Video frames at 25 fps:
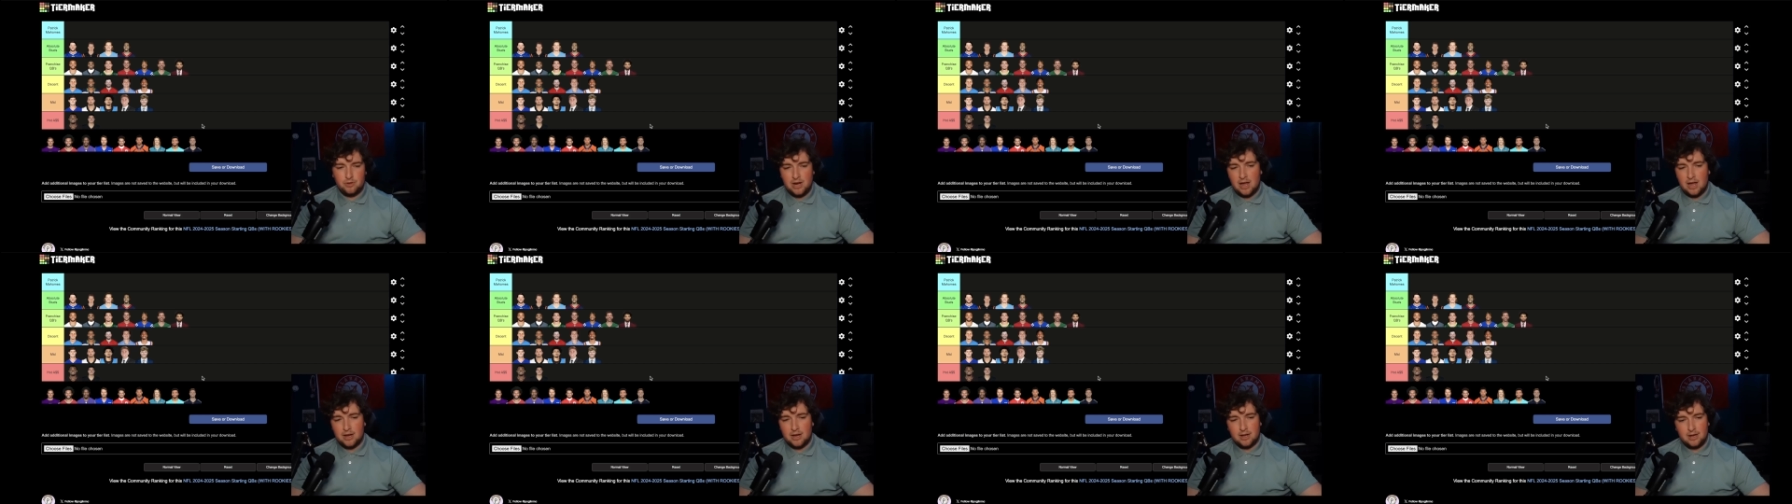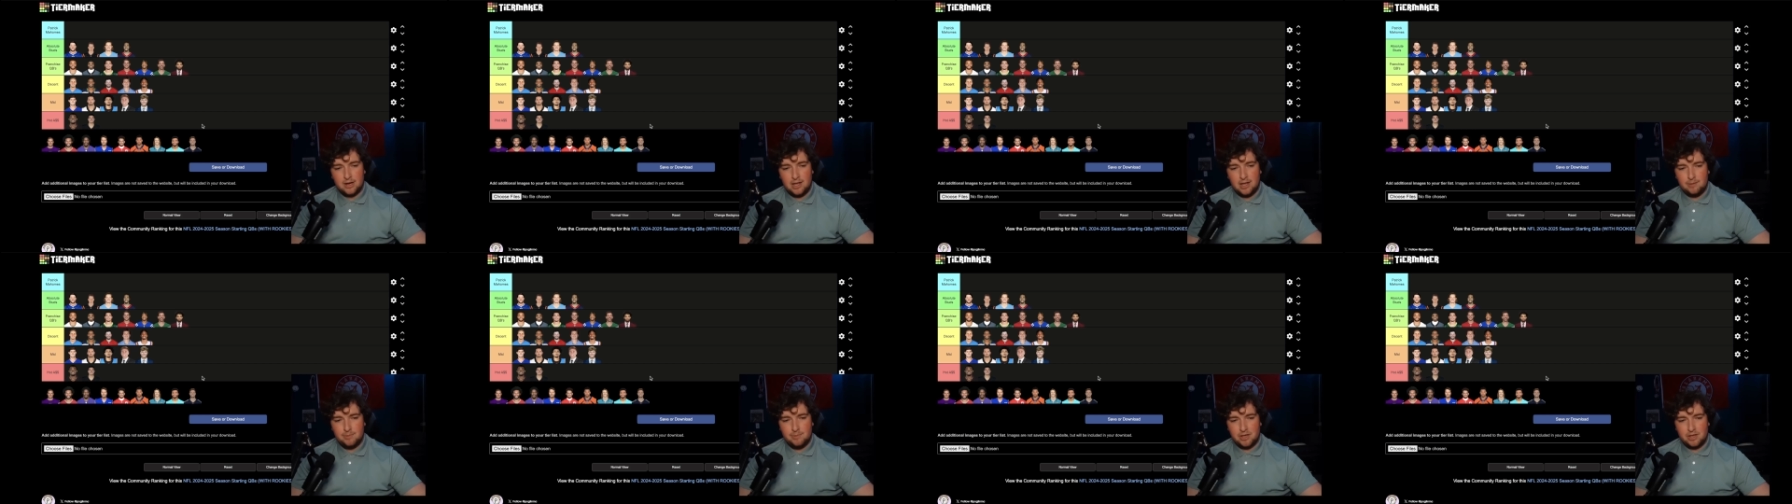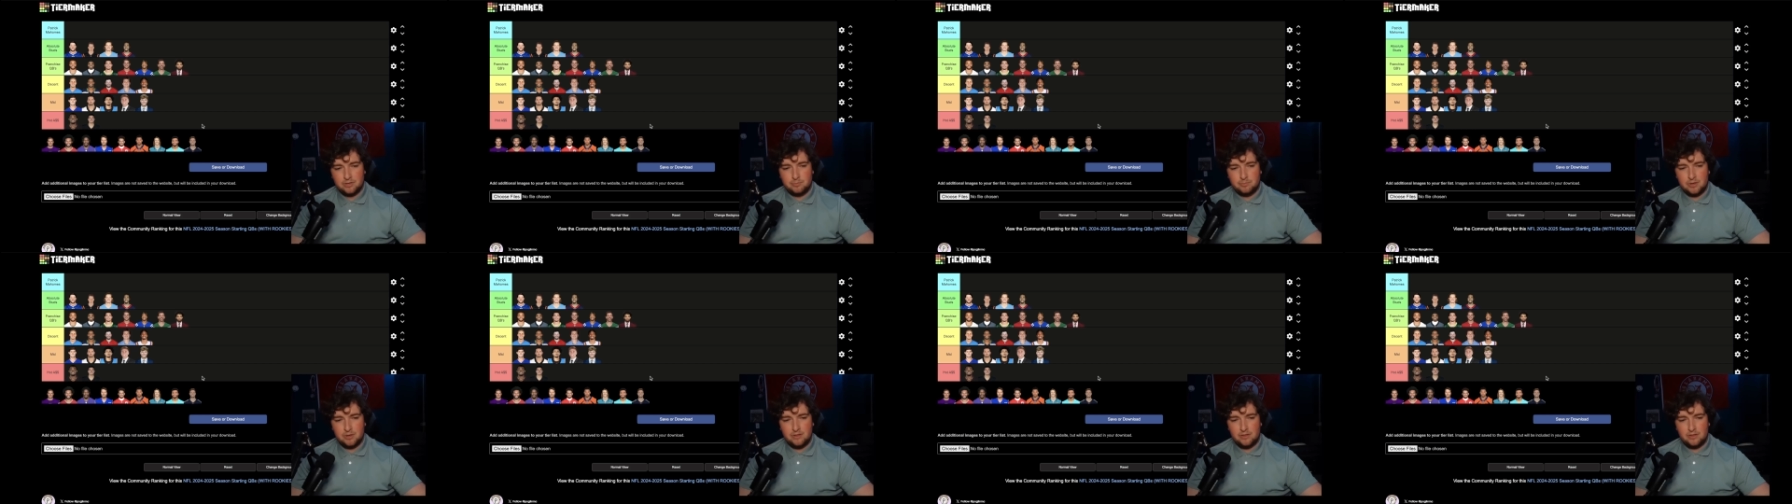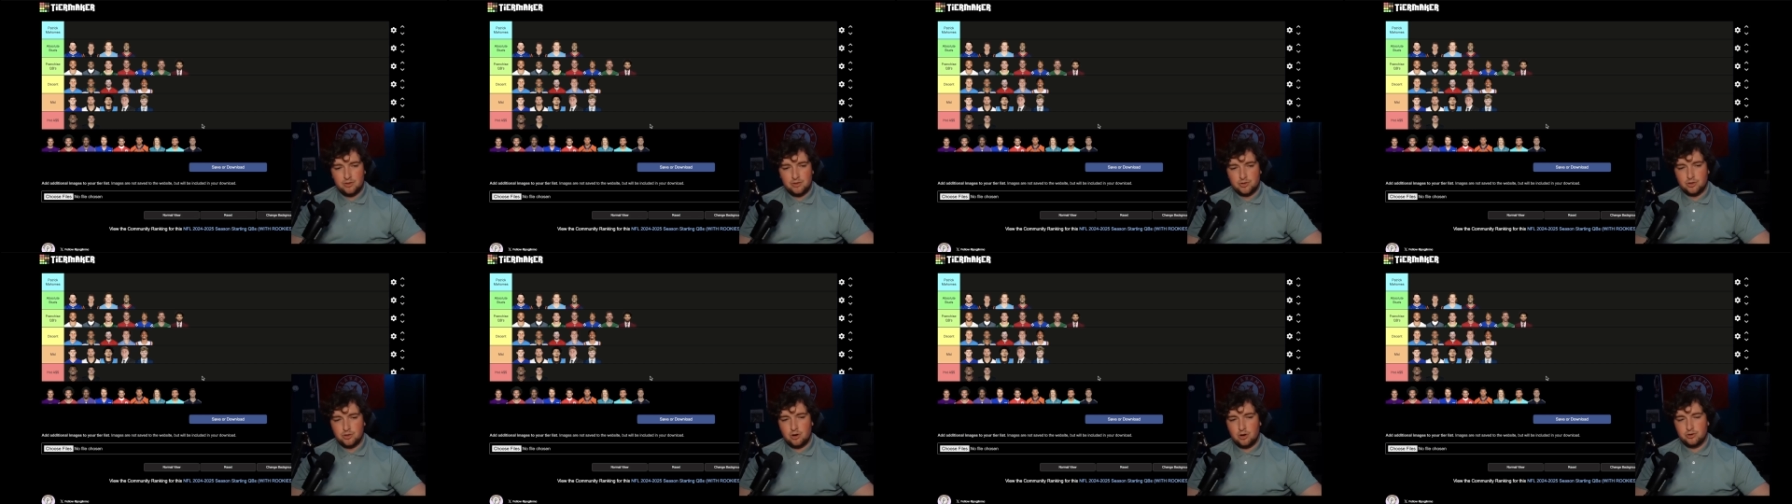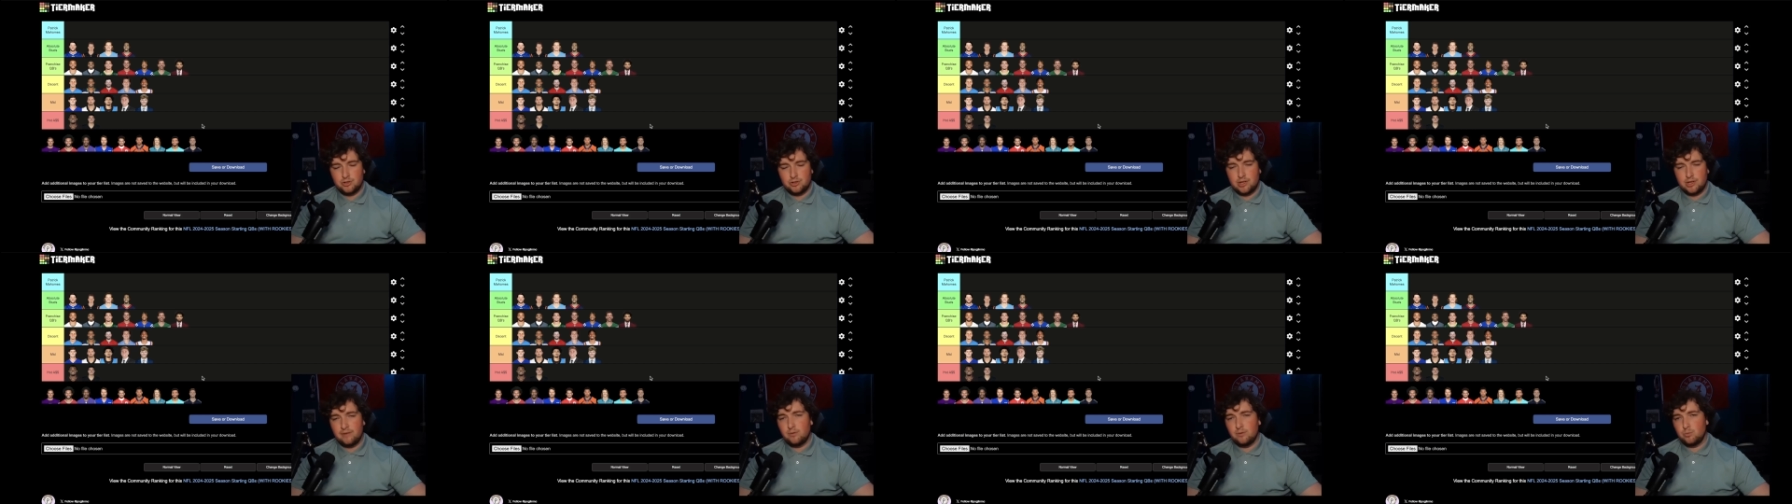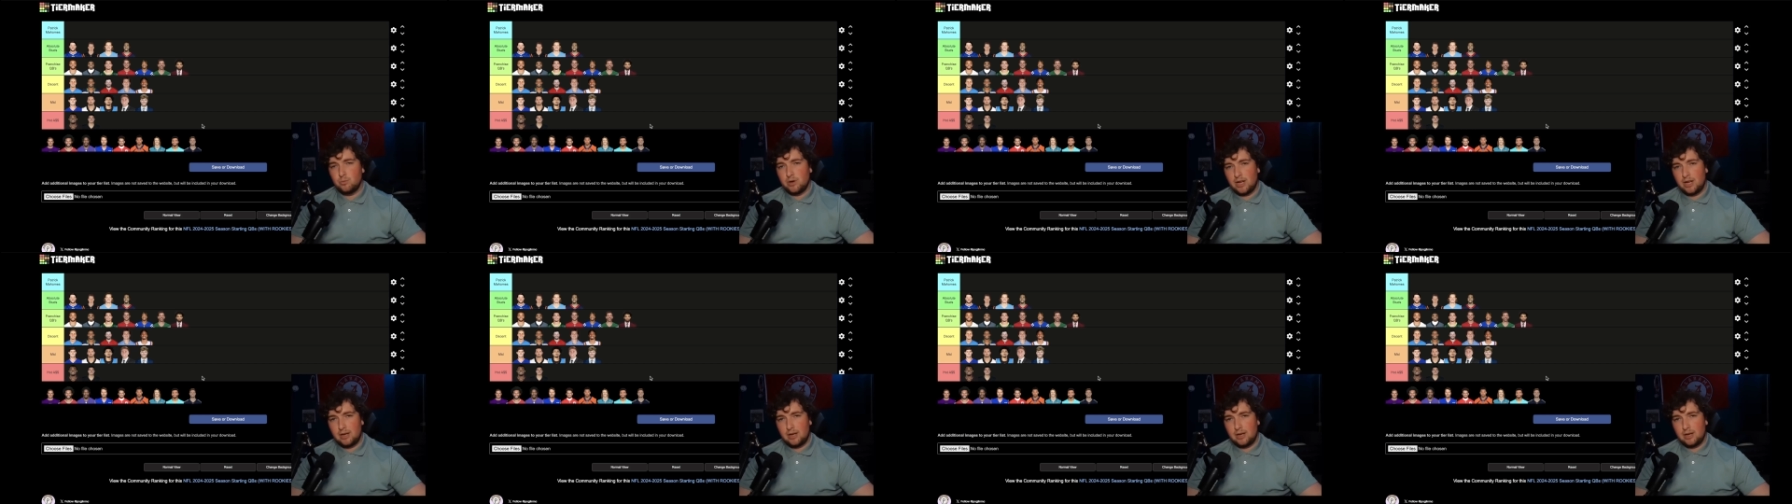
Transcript: knock on him has been that the Chargers haven't won